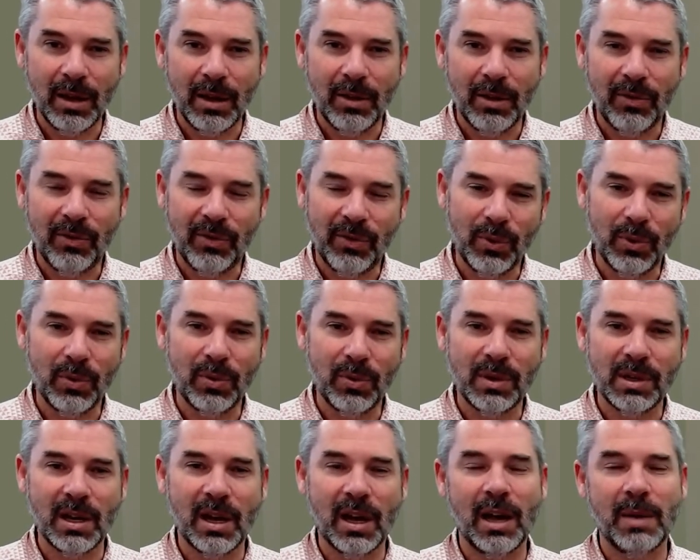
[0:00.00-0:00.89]
food
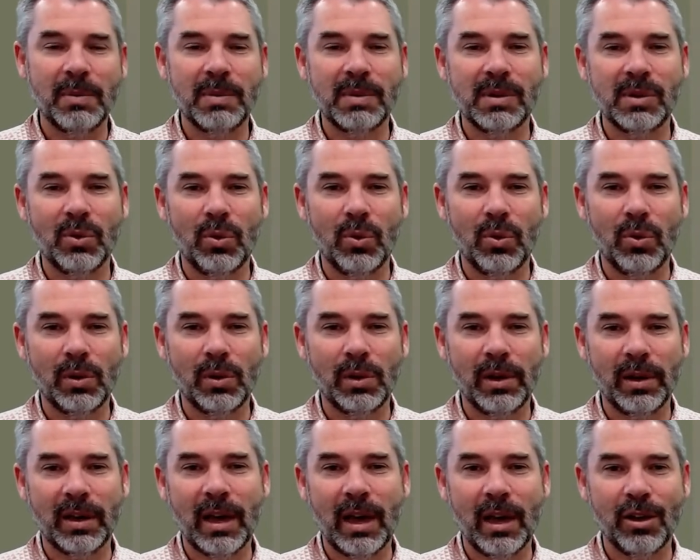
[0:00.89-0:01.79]
types or
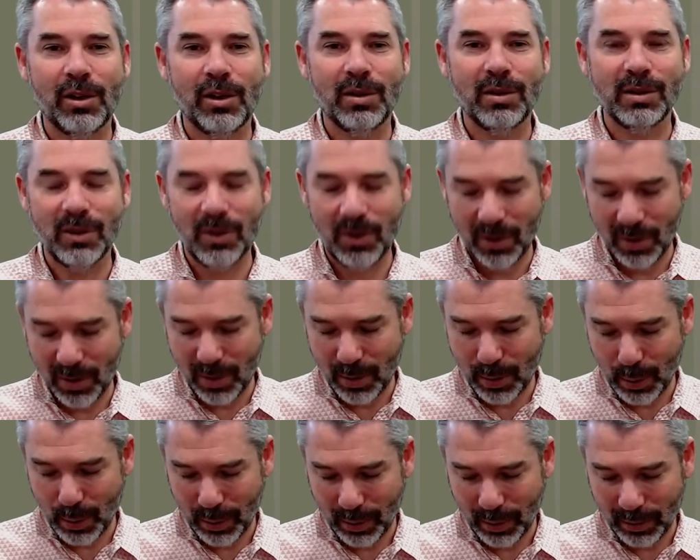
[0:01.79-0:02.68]
locations on
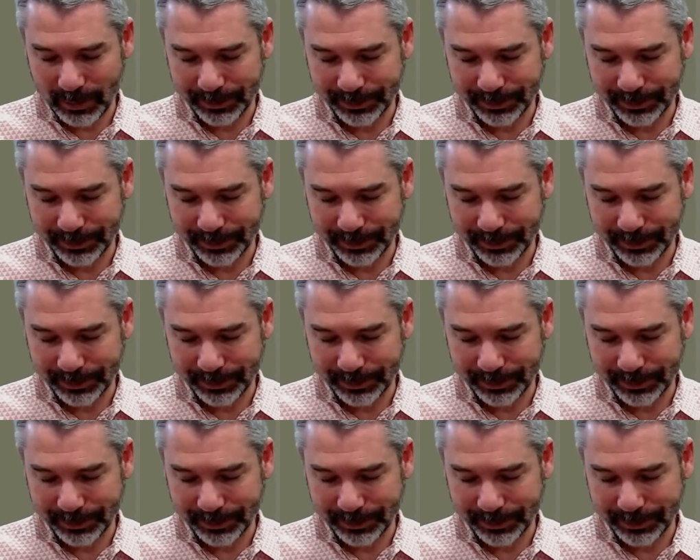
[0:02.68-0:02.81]
Earth.